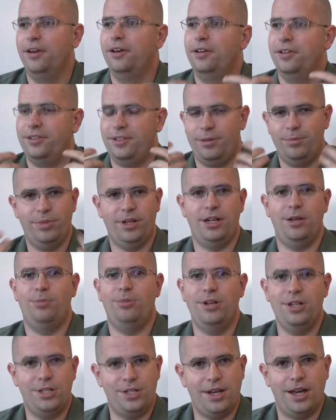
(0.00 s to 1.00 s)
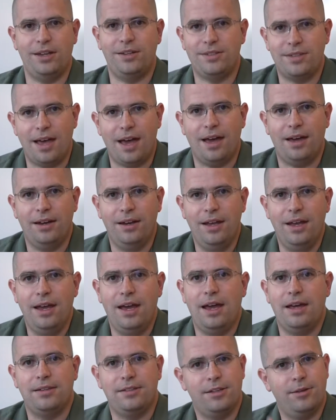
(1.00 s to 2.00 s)
Somebody appreciates that,
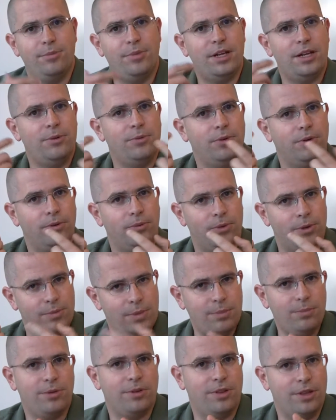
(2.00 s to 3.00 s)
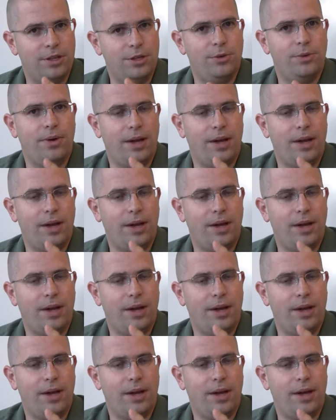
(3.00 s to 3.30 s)
and somebody will remember that you